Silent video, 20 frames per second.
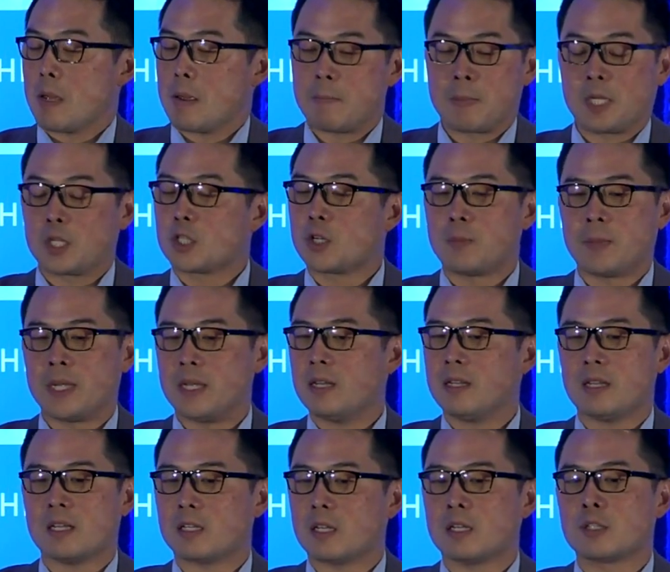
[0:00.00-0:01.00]
I mean, to me,
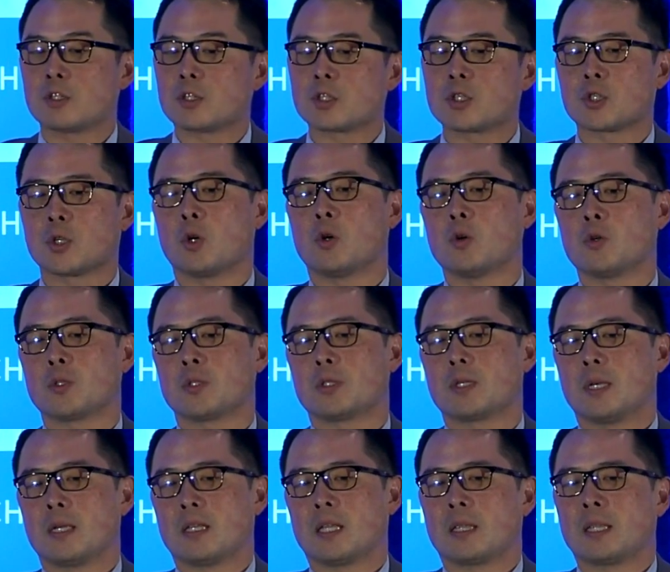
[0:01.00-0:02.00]
it just
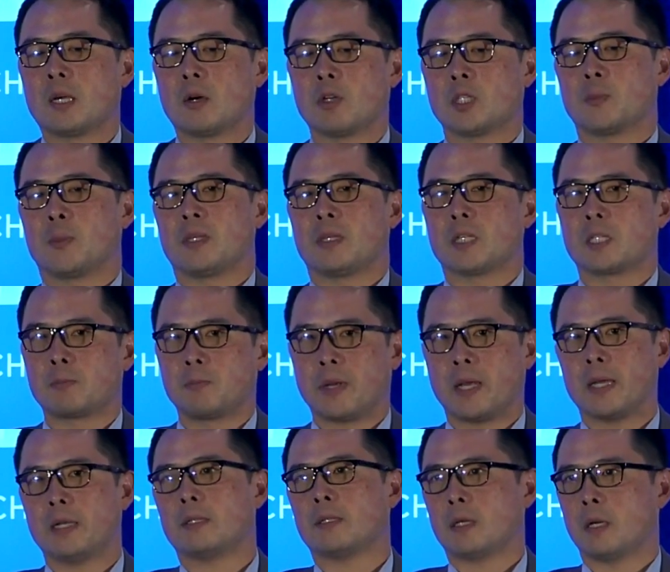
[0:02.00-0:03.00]
shows that there has been this
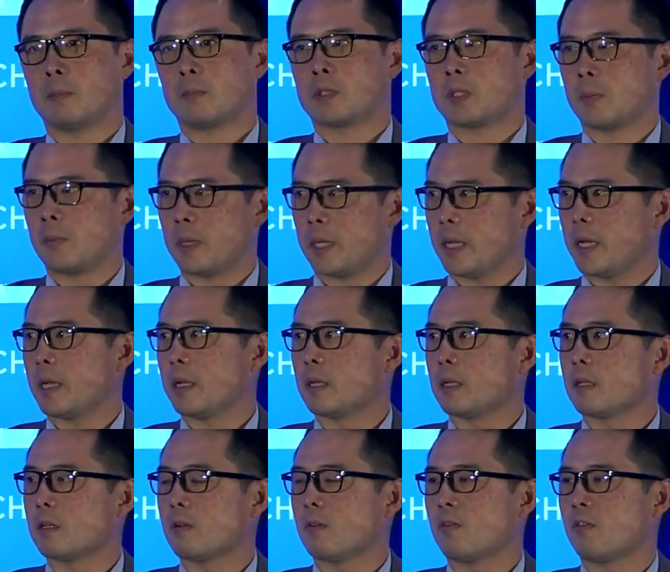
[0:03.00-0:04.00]
pent-up demand